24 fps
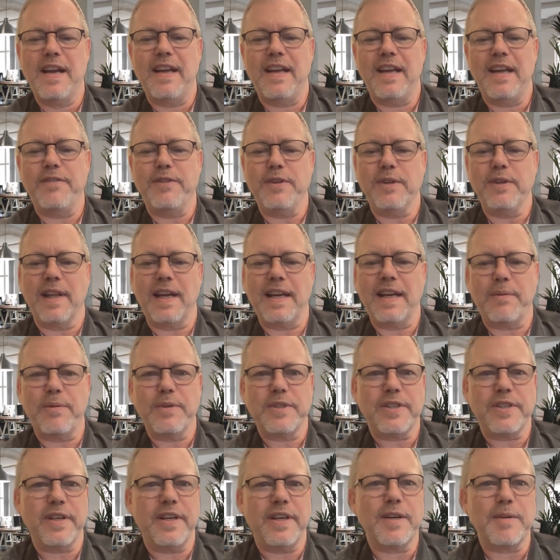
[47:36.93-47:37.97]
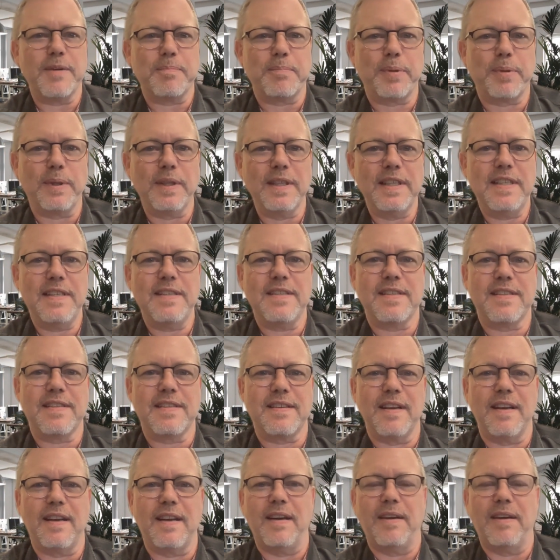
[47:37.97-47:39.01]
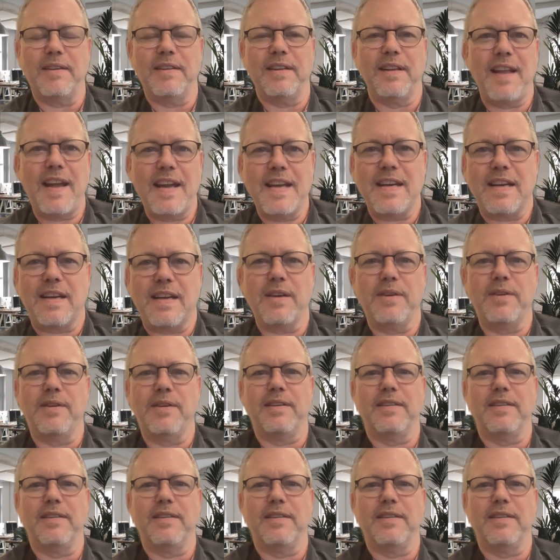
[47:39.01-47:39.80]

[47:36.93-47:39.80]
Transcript: If you like what you hear, please like,